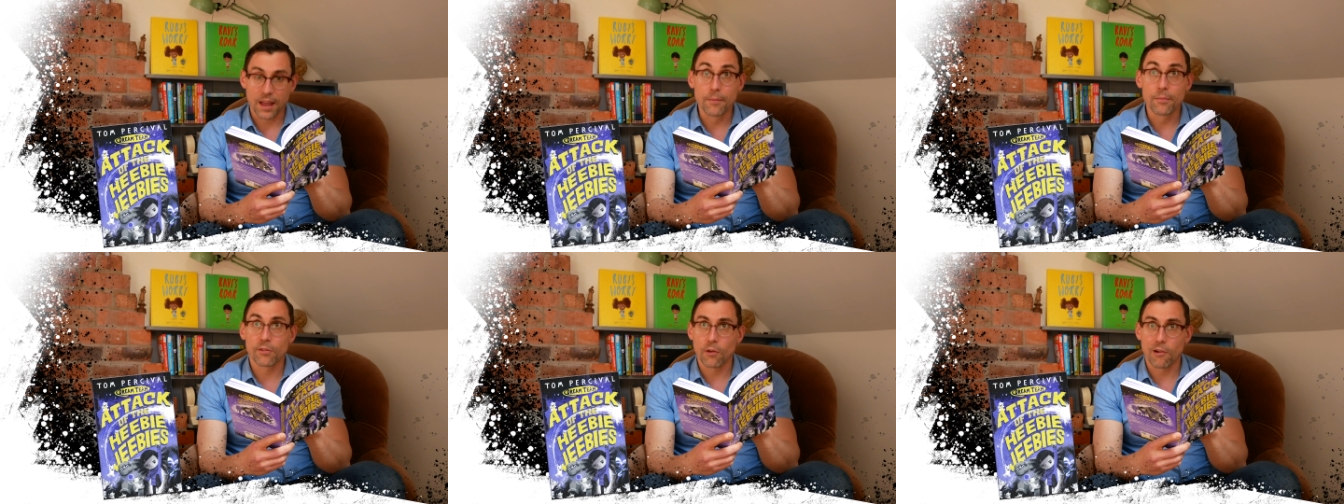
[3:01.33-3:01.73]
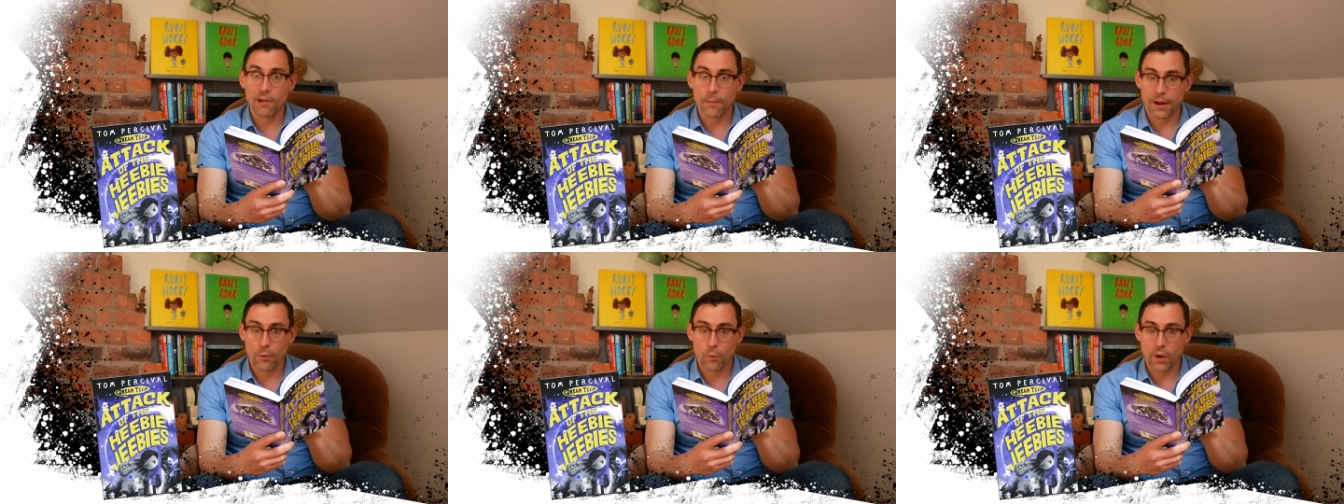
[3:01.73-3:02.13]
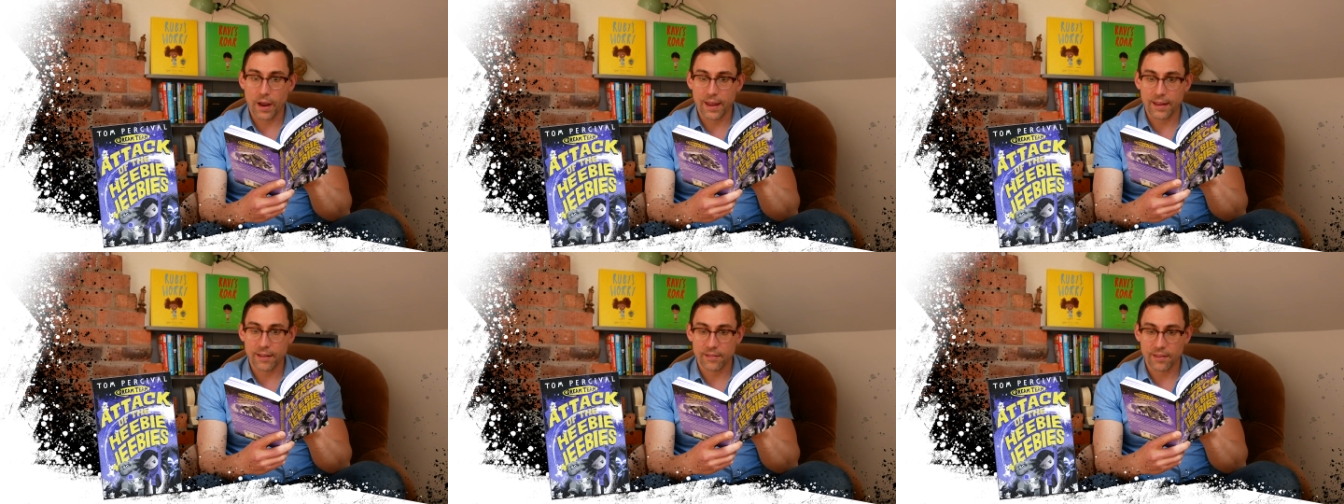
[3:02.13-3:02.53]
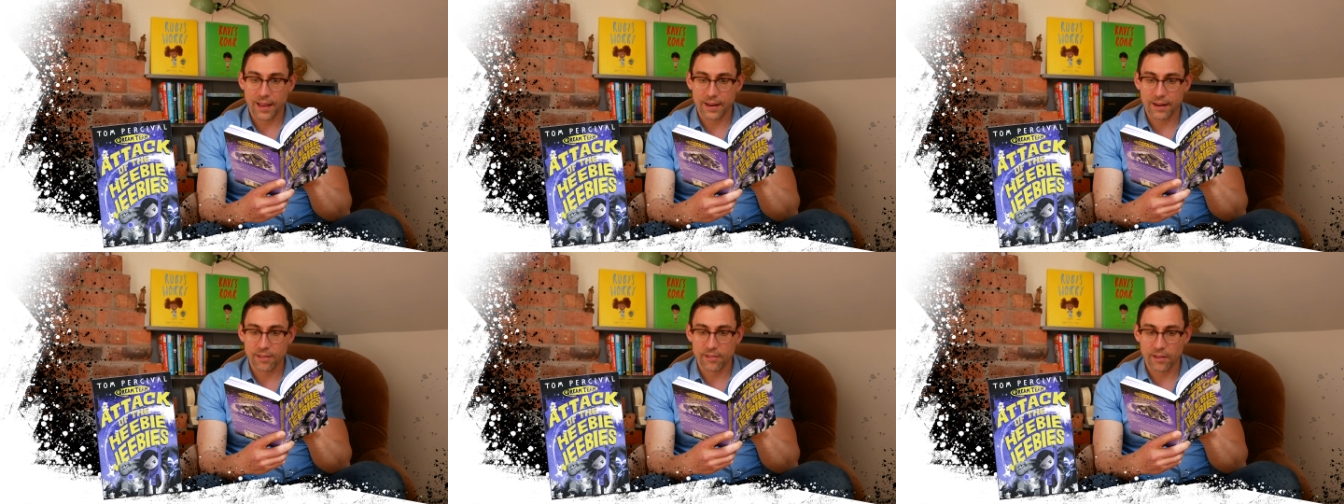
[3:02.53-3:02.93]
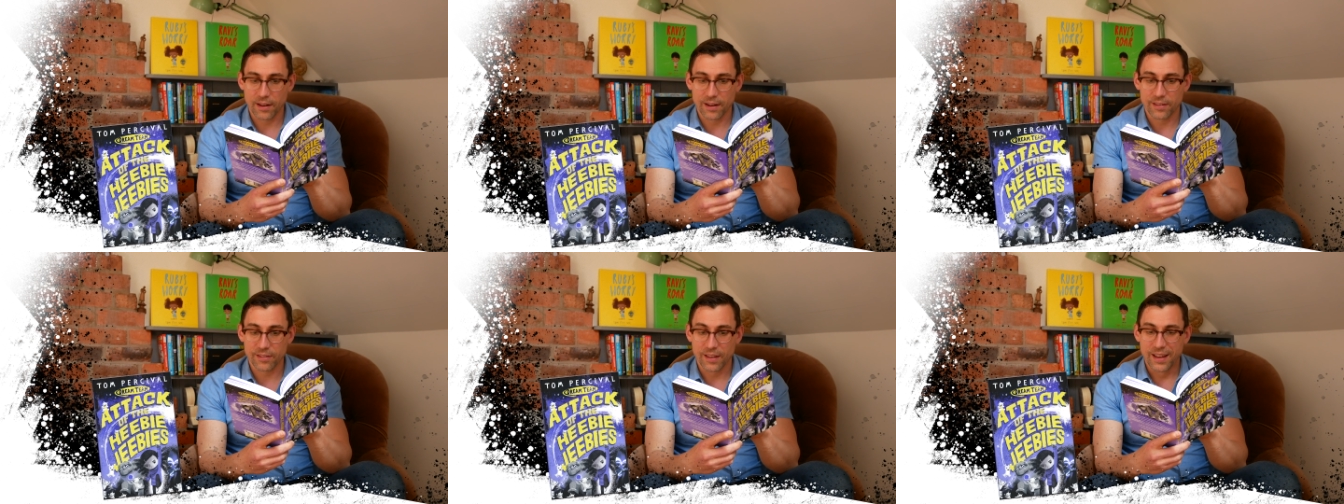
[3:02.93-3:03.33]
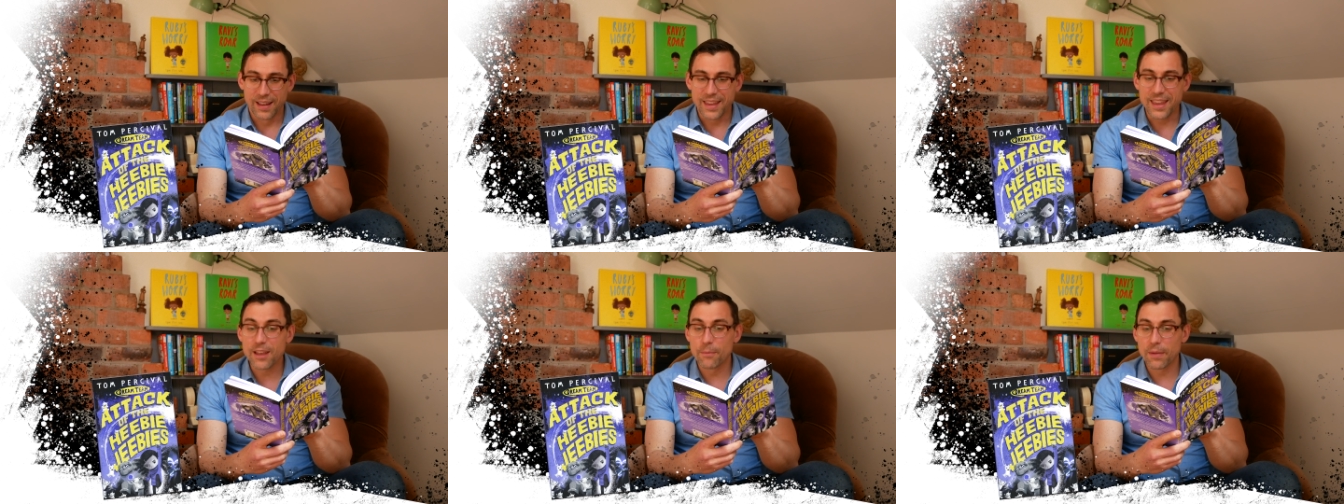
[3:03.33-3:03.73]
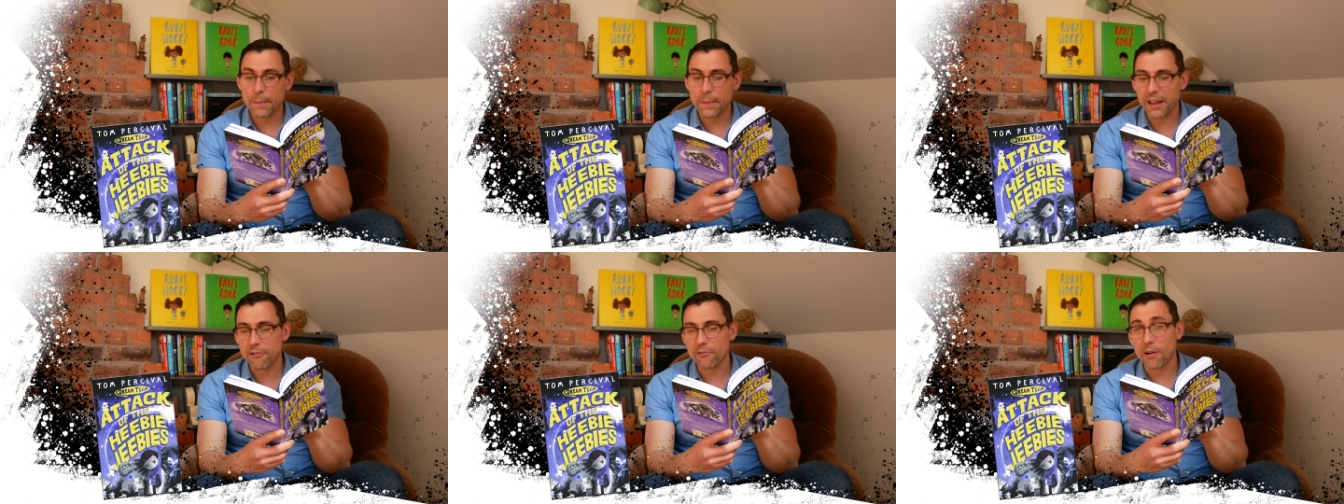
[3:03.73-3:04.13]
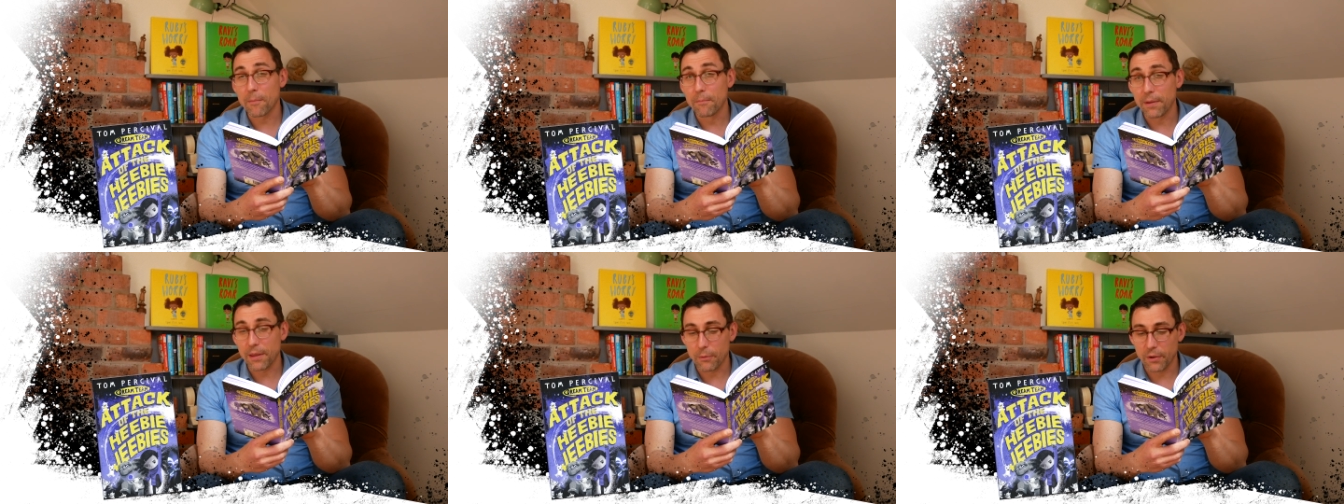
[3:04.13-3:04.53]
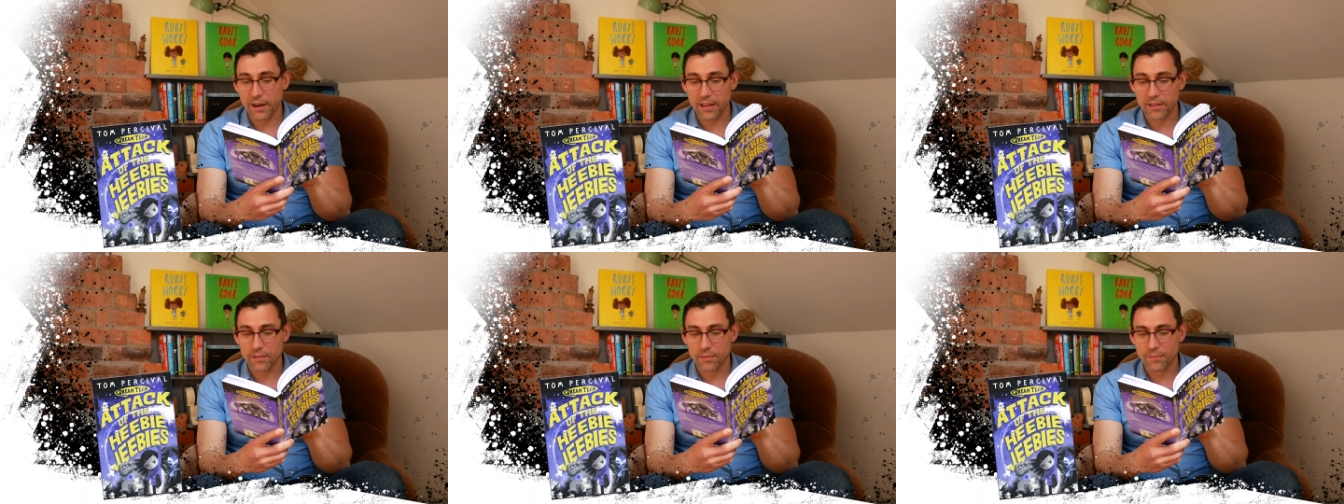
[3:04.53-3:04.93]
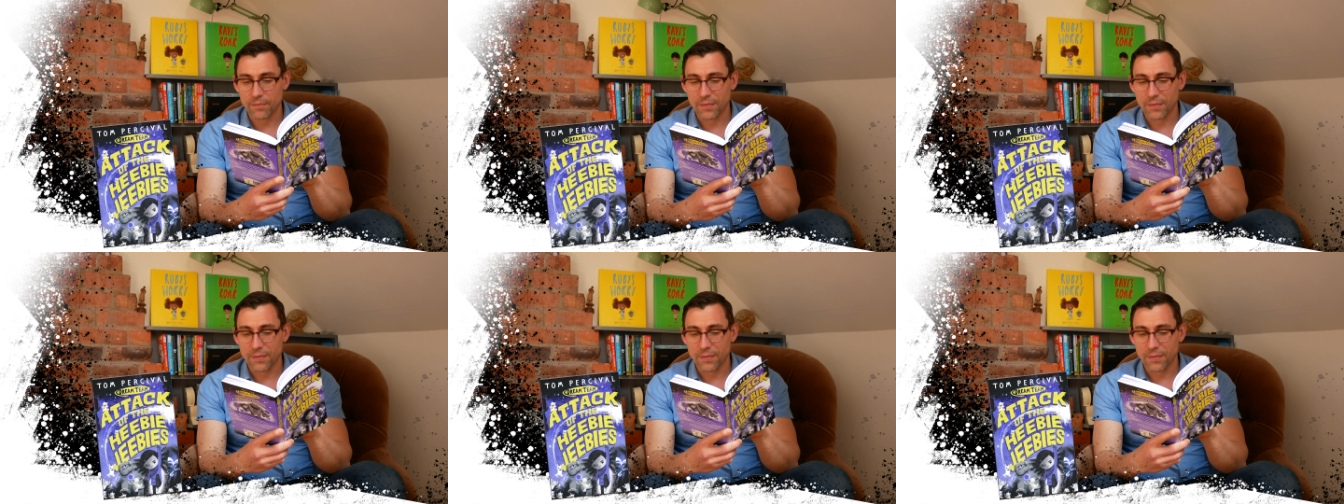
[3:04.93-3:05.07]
I'm sorry about Wade, added Silas. He can be a bit grumpy when he's...